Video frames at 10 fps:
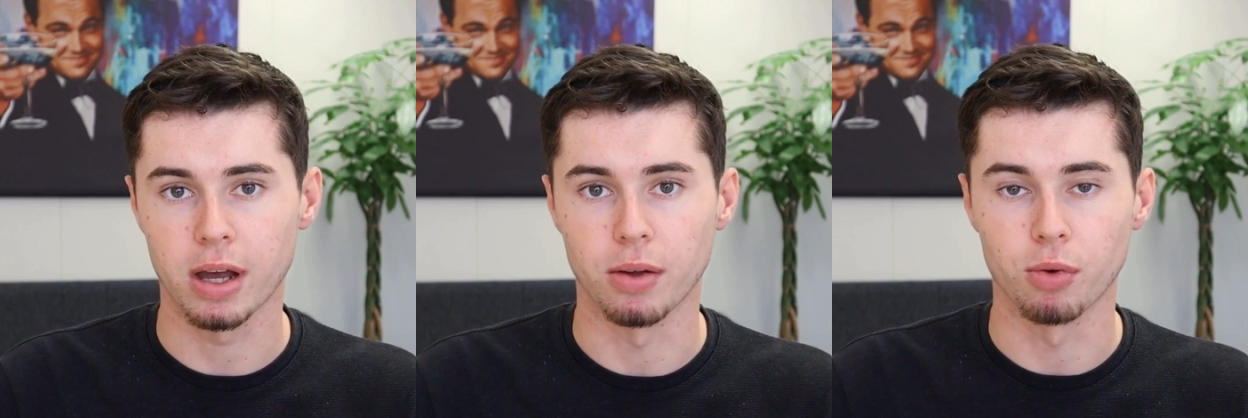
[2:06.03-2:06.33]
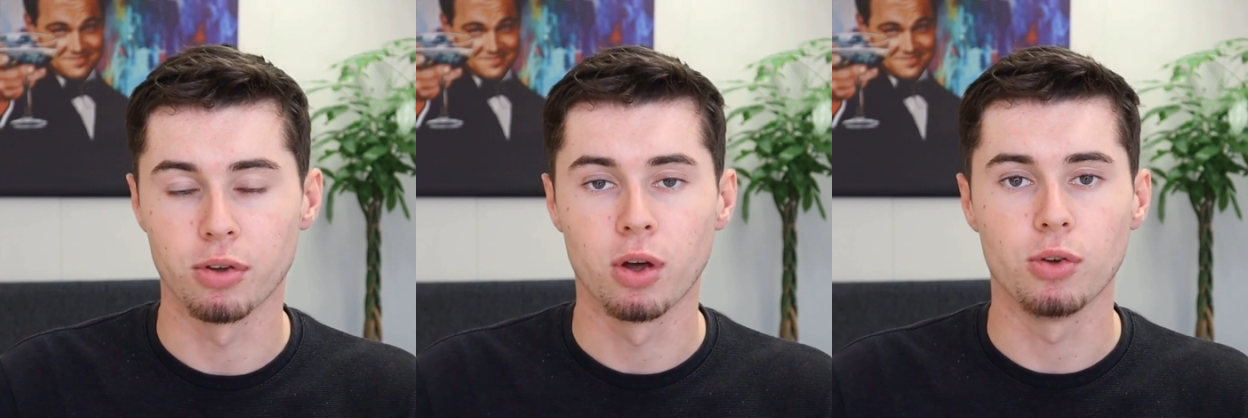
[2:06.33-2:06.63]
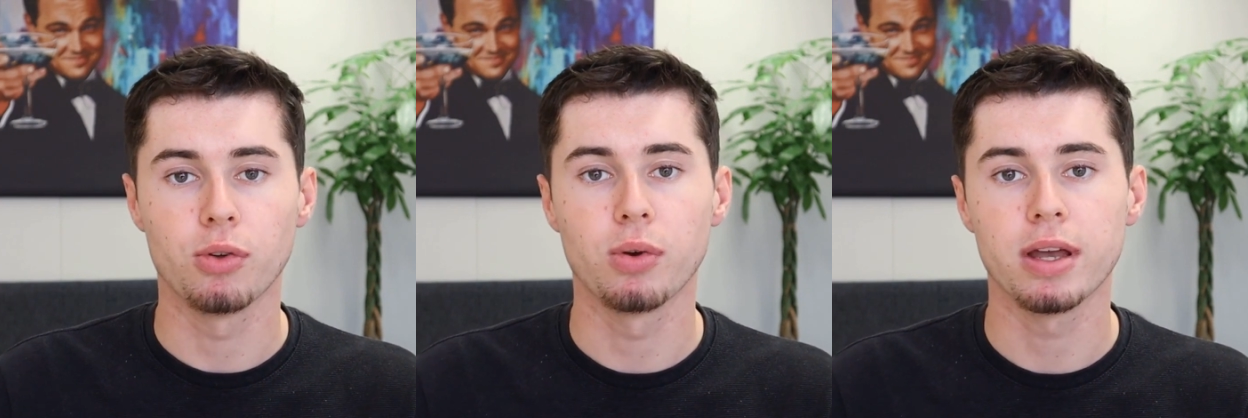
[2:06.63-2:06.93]
Speaker 1: for those
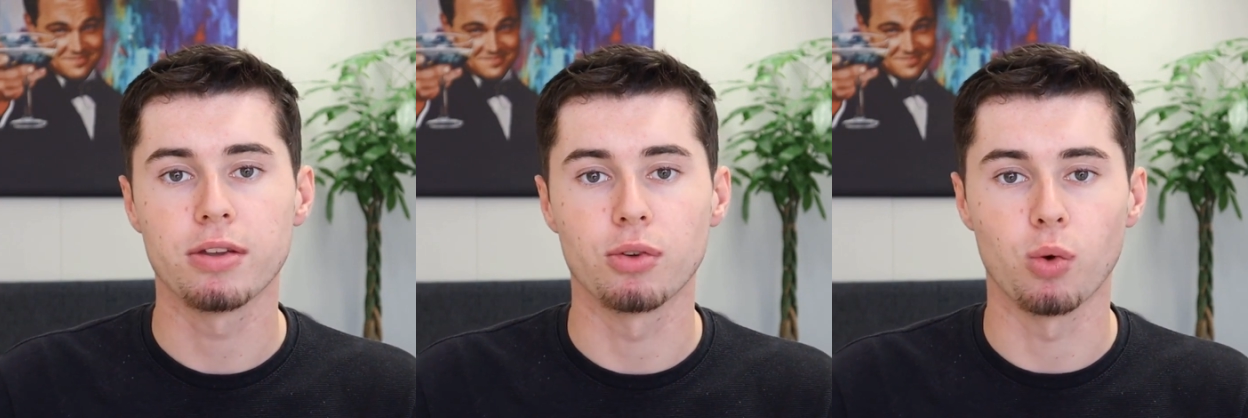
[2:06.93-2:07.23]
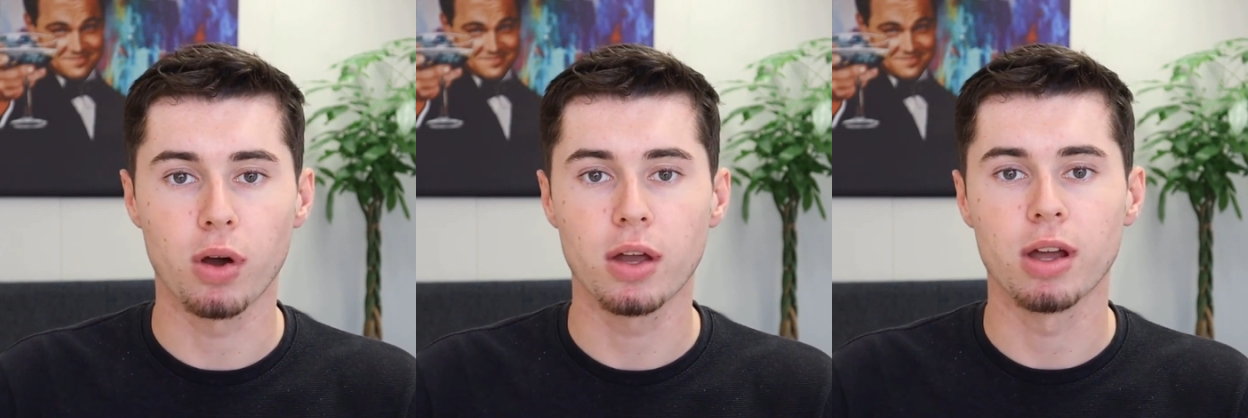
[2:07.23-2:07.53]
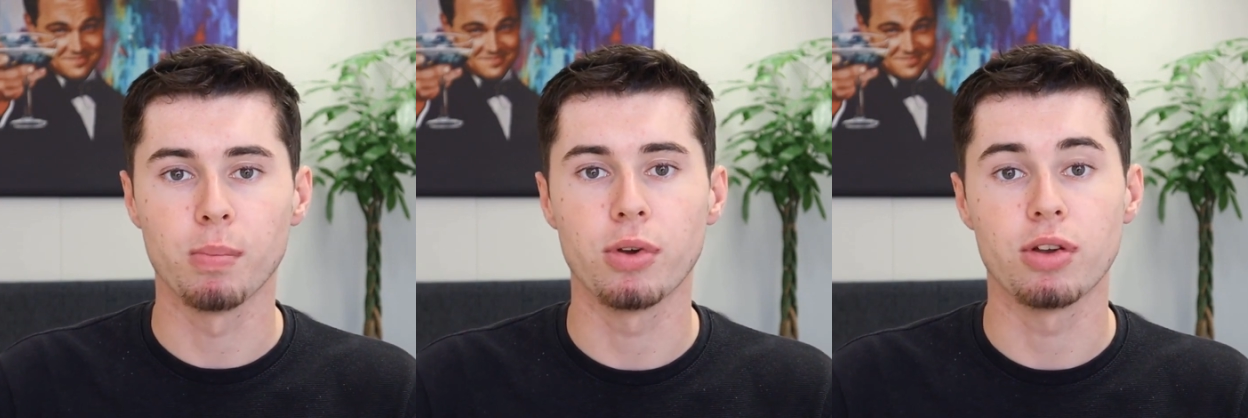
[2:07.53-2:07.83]
looking to quickly
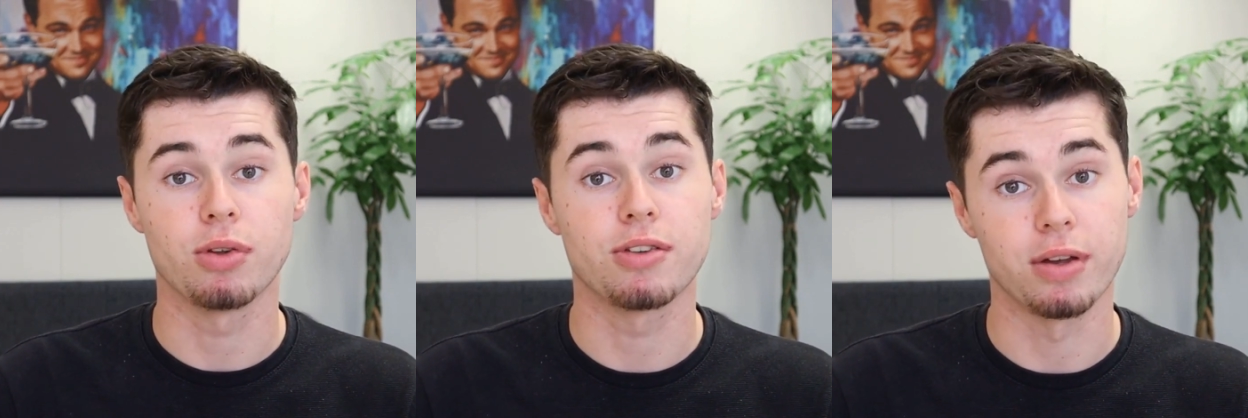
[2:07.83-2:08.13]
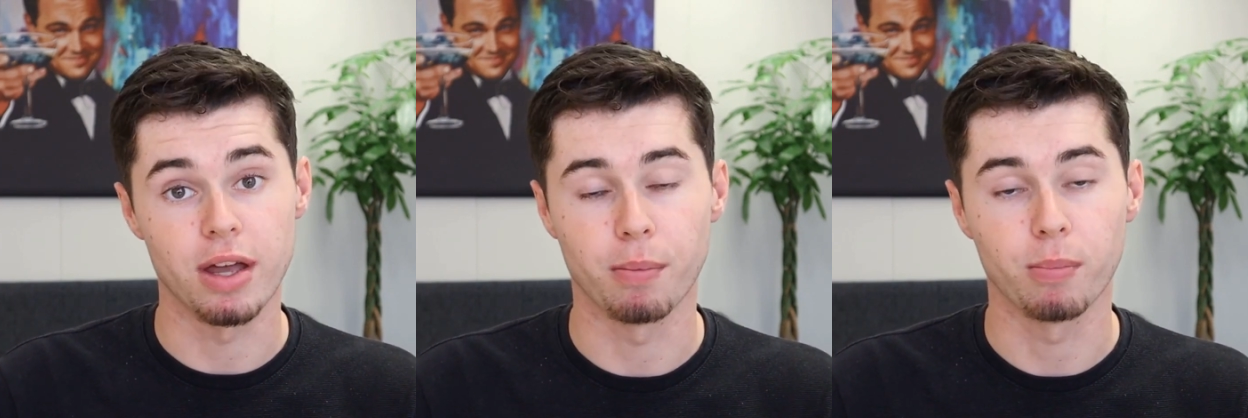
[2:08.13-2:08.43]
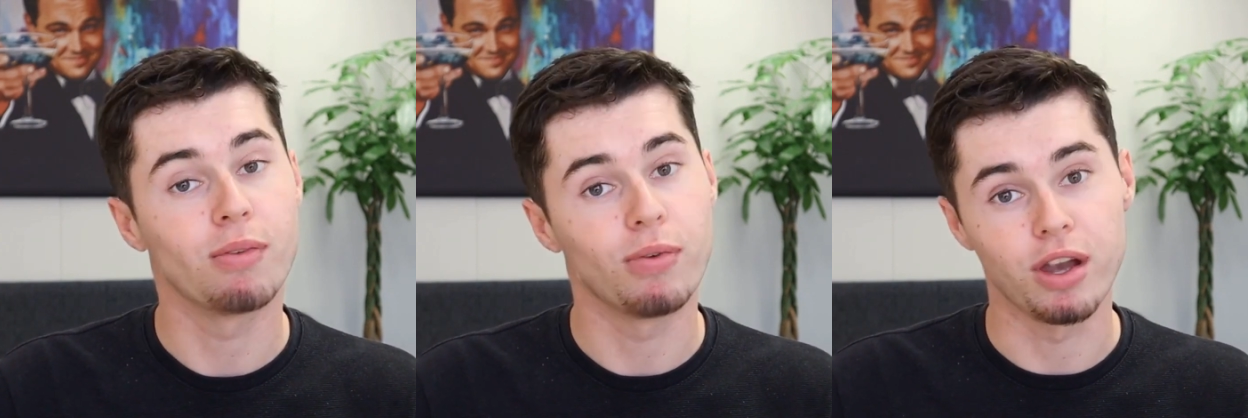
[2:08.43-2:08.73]
produce
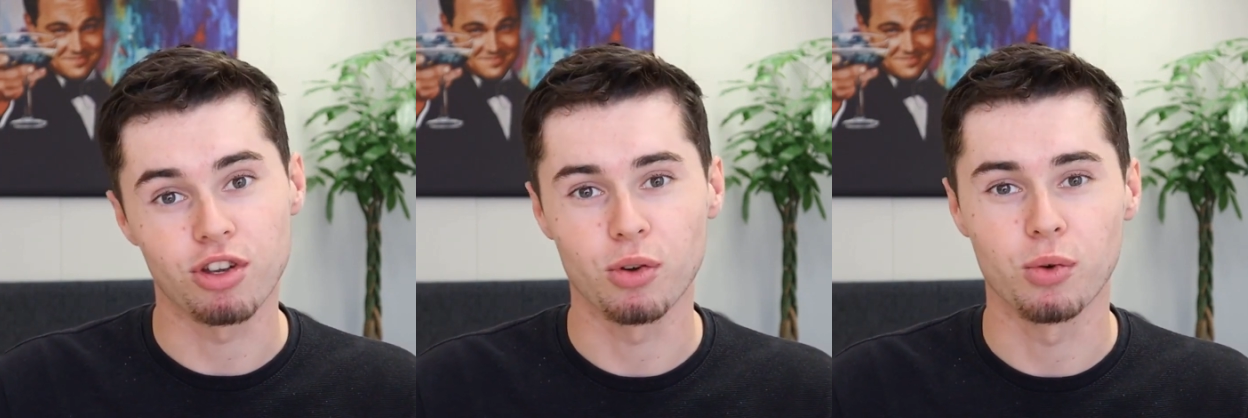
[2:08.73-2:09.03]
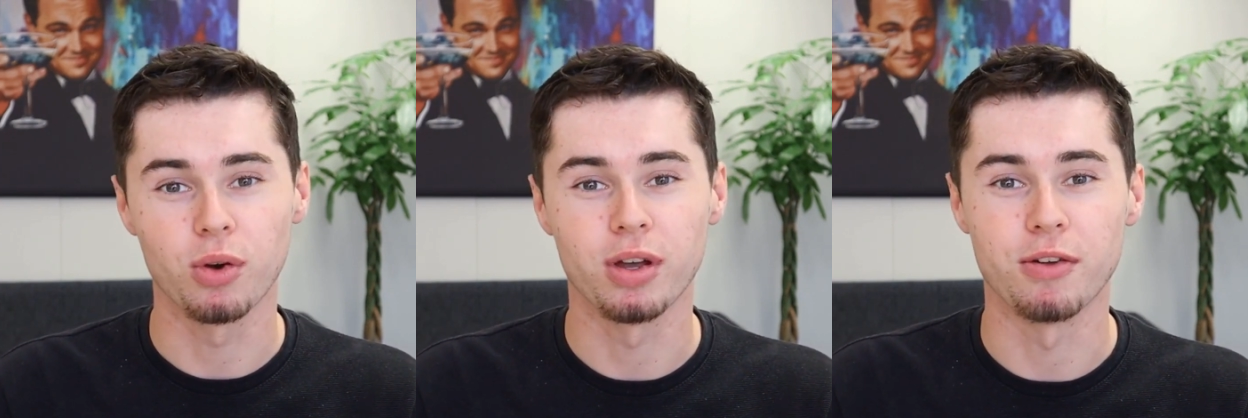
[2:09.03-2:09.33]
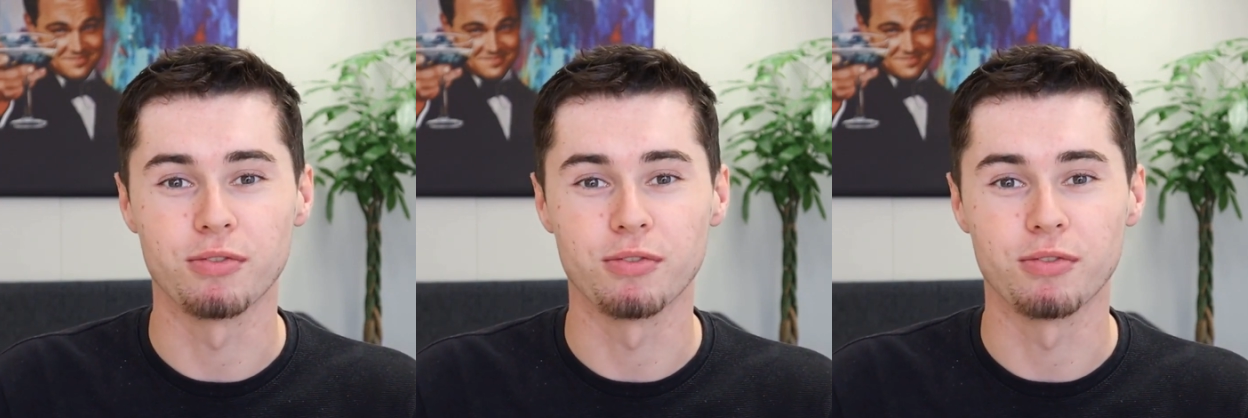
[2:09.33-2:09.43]
professional-looking